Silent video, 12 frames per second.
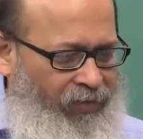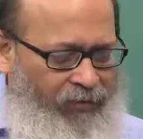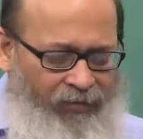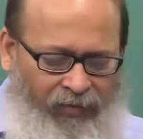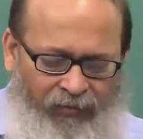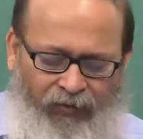
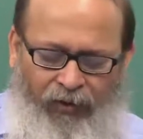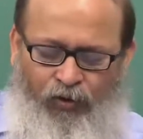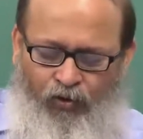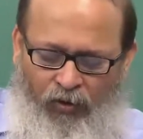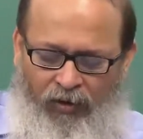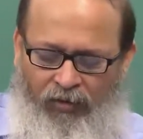
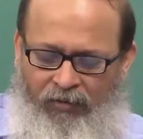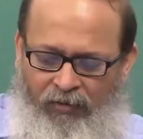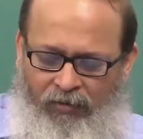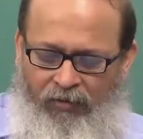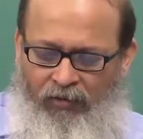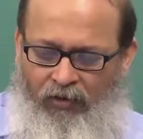conflictual
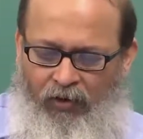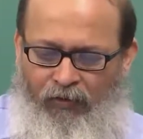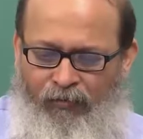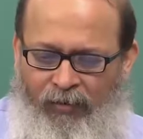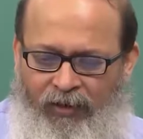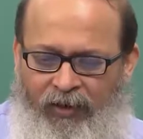sort of
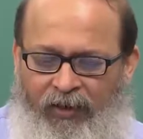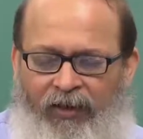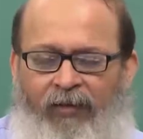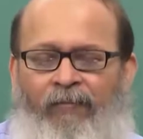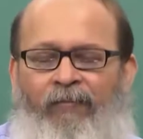misery